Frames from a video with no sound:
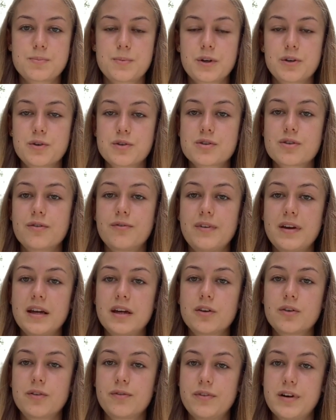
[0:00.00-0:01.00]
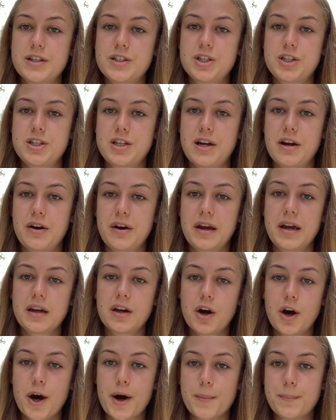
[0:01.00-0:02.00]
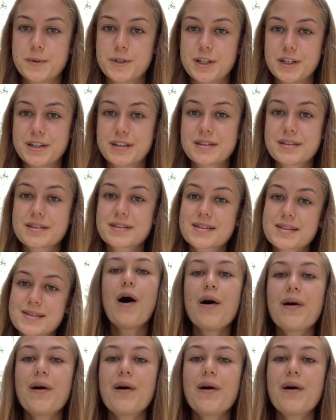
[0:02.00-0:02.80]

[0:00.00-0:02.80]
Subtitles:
but also vegan or vegetarian options.